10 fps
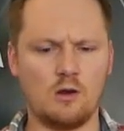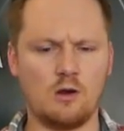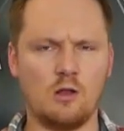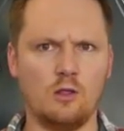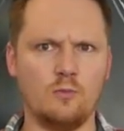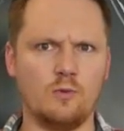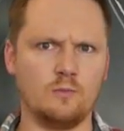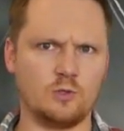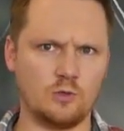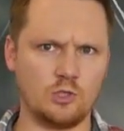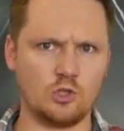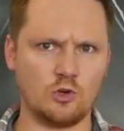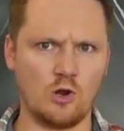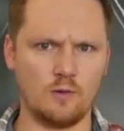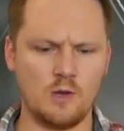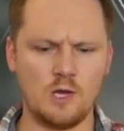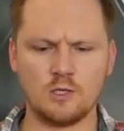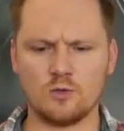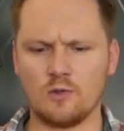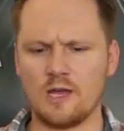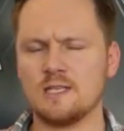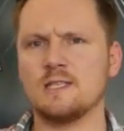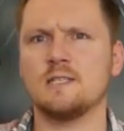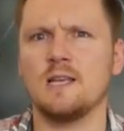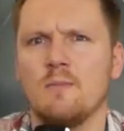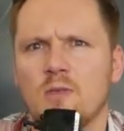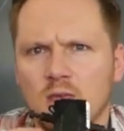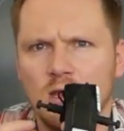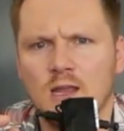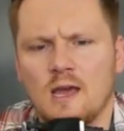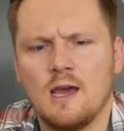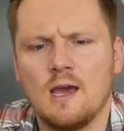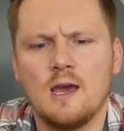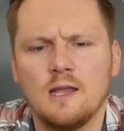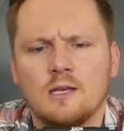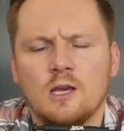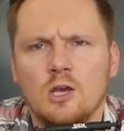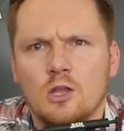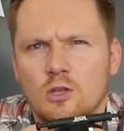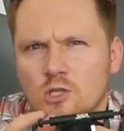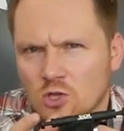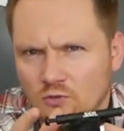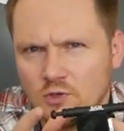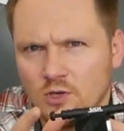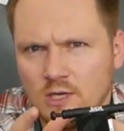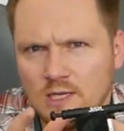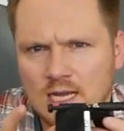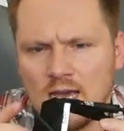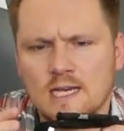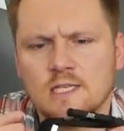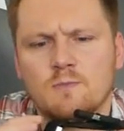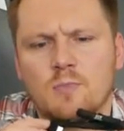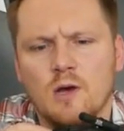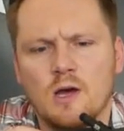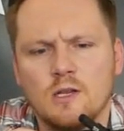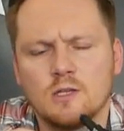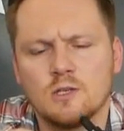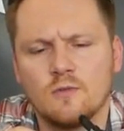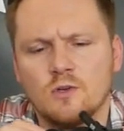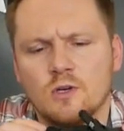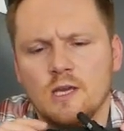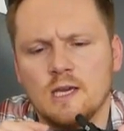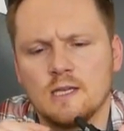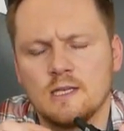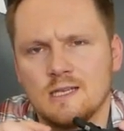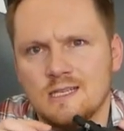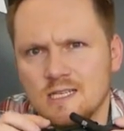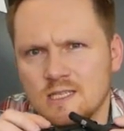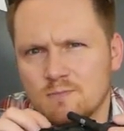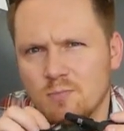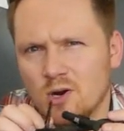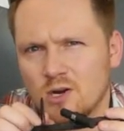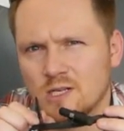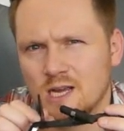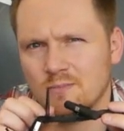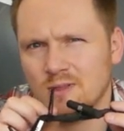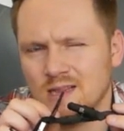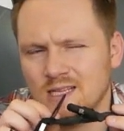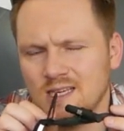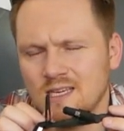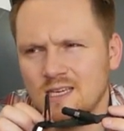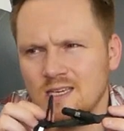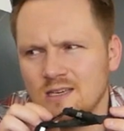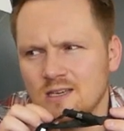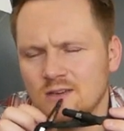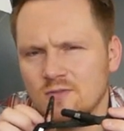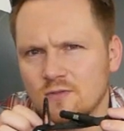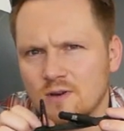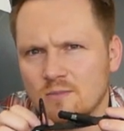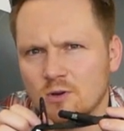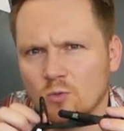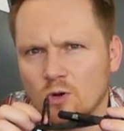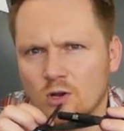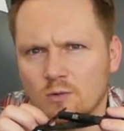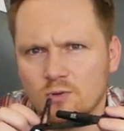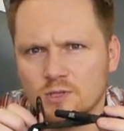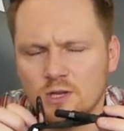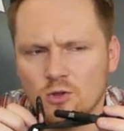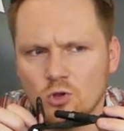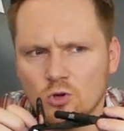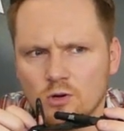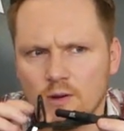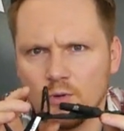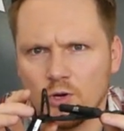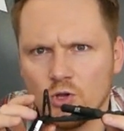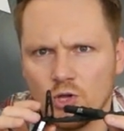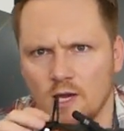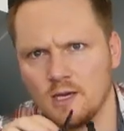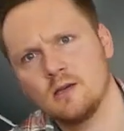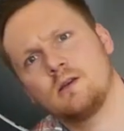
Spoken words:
aluminum, so it's strong. So that is the same thing that the soft tourniquet has, but the soft tourniquet, this part, I believe, I'm not 100% sure, I'm gonna check.